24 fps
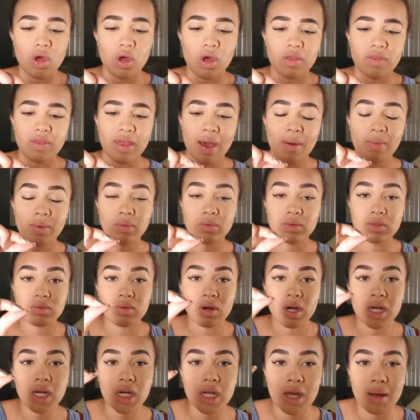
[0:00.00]
That one was
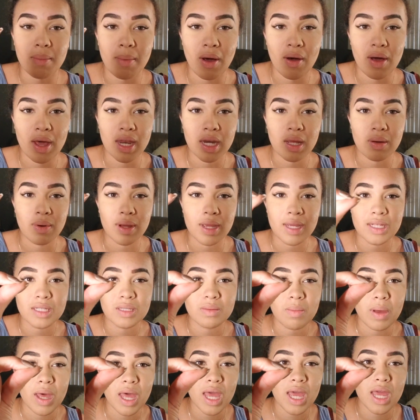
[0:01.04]
ready to come out anyways,
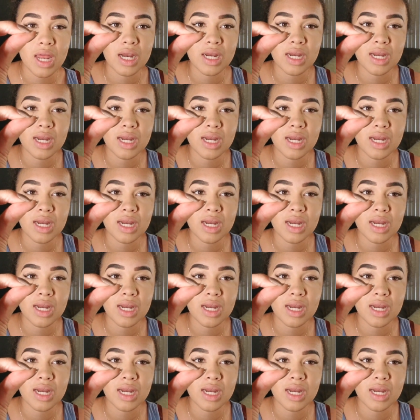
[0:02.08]
but